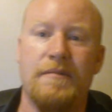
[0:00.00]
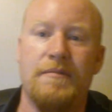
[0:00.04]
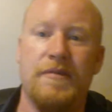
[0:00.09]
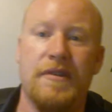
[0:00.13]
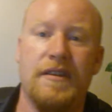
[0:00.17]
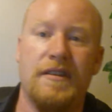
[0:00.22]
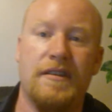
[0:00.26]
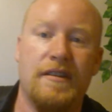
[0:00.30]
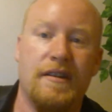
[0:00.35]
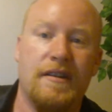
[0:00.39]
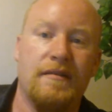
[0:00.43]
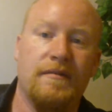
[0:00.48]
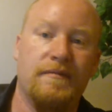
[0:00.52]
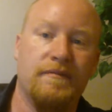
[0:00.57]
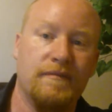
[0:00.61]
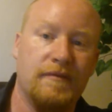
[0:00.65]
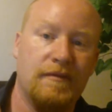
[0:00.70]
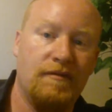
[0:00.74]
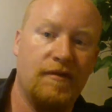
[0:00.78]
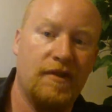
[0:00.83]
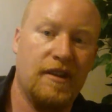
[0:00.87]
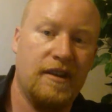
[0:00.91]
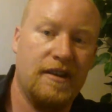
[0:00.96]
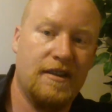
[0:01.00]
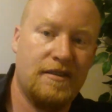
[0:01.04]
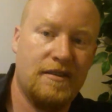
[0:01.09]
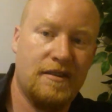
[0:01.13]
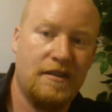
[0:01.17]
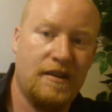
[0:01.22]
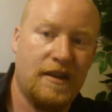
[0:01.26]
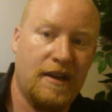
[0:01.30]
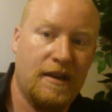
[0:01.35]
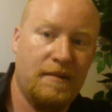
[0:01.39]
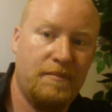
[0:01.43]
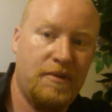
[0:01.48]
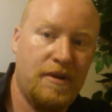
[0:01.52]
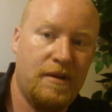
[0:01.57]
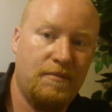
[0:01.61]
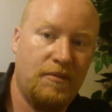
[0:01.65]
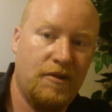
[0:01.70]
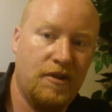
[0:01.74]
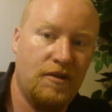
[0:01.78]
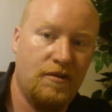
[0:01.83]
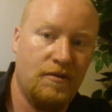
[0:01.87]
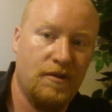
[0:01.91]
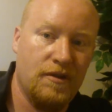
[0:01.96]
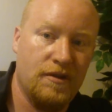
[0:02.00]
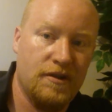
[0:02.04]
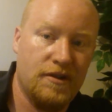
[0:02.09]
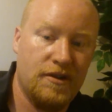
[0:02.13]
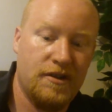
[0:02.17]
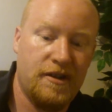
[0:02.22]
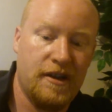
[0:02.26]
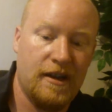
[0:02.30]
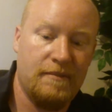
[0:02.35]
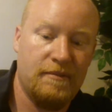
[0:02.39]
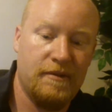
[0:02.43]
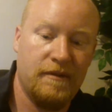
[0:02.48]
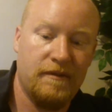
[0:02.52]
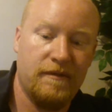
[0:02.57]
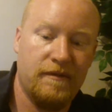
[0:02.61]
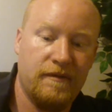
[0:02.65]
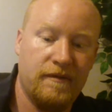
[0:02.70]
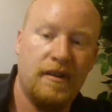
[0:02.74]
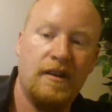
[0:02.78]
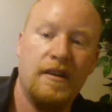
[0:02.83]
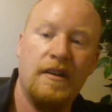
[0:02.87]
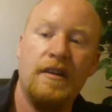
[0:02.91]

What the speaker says: But really, this is like a pumpkin orange type of